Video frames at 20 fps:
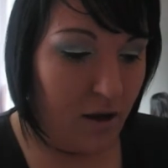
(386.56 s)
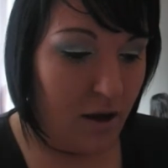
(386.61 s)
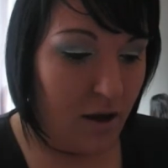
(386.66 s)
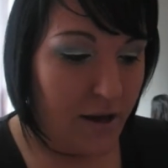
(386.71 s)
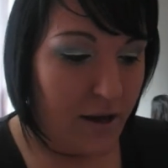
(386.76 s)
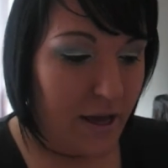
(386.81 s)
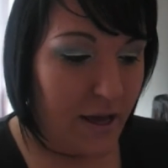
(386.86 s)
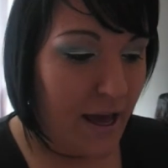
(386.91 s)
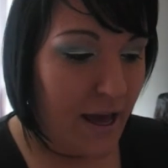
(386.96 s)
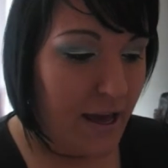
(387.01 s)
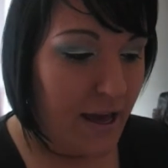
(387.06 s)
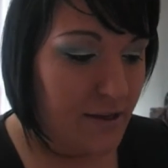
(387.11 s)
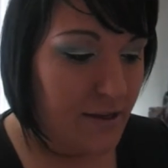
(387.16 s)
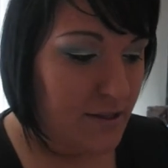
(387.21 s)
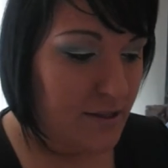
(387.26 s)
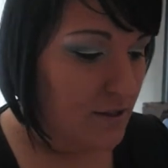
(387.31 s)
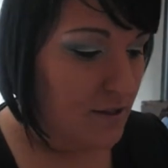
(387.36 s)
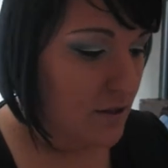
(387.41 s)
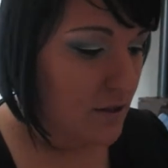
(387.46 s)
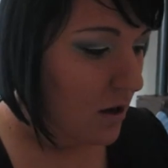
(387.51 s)
Okay,
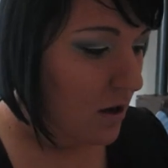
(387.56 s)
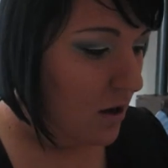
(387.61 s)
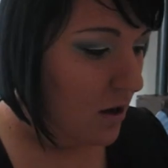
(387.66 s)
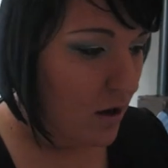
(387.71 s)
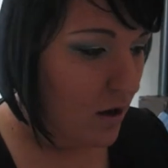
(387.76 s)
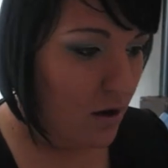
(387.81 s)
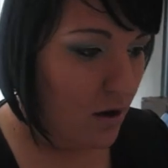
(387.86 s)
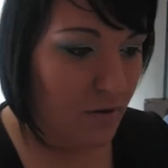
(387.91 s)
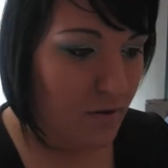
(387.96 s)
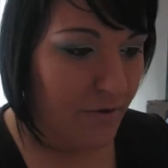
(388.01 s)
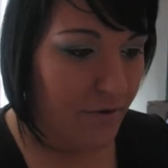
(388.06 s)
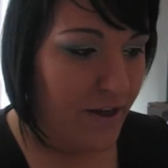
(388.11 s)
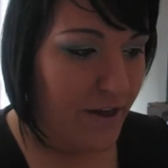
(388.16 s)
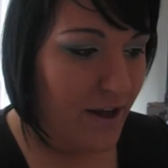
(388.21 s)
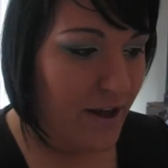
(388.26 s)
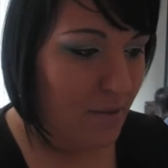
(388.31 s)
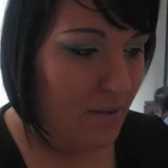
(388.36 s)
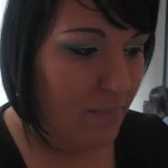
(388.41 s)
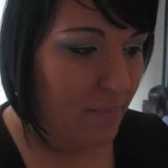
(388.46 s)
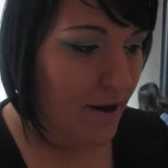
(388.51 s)
so
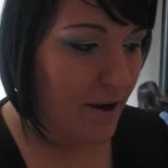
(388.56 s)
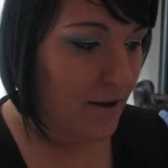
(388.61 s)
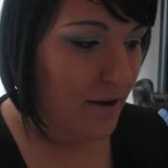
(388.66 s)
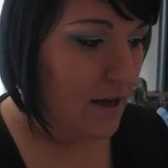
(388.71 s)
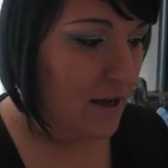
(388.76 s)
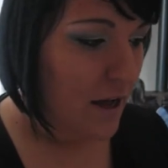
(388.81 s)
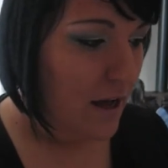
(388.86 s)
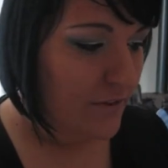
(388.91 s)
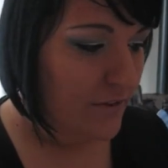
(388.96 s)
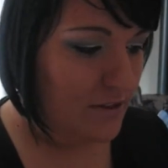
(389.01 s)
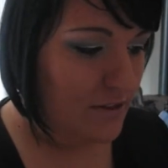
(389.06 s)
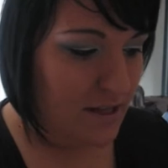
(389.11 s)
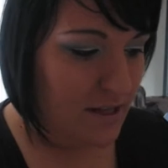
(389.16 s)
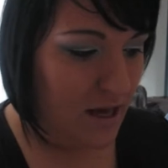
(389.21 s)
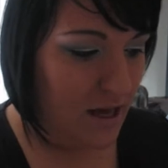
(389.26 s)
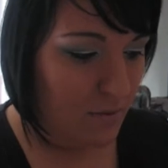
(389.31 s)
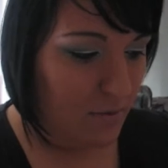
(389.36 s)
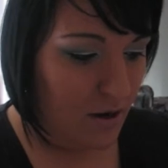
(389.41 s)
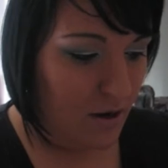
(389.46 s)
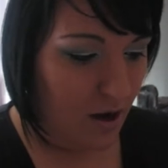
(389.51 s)
that about covers
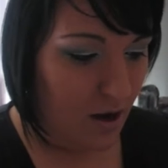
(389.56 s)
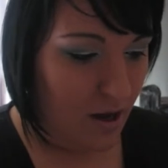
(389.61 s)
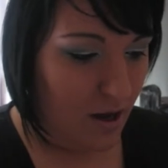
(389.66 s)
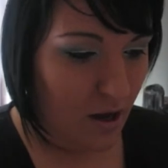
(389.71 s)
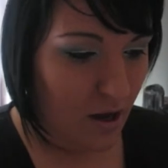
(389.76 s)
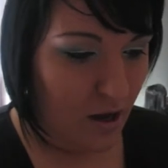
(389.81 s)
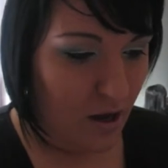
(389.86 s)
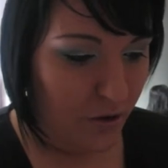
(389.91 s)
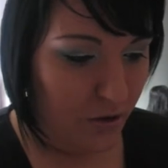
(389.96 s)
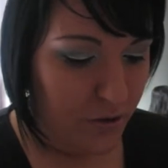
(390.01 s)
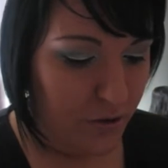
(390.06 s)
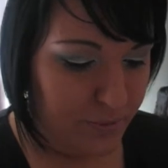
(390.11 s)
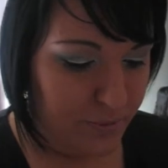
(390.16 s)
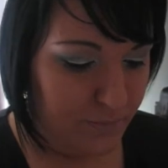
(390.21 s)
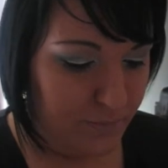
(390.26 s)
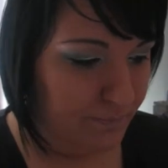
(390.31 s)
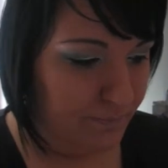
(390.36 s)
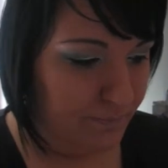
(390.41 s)
that one, I hope.